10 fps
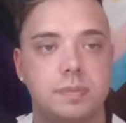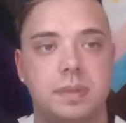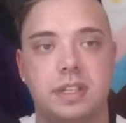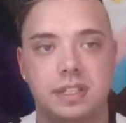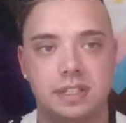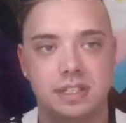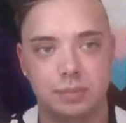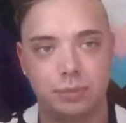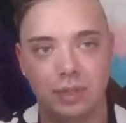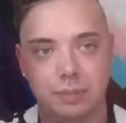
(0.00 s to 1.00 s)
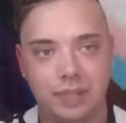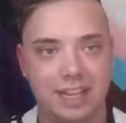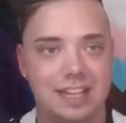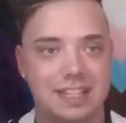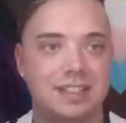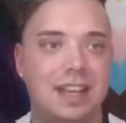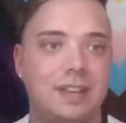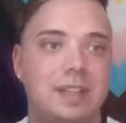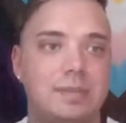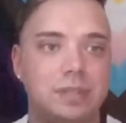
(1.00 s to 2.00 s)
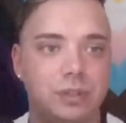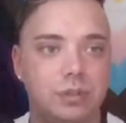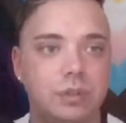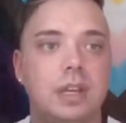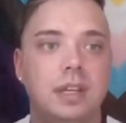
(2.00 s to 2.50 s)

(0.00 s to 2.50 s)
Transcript: because the pre-planning has allowed them to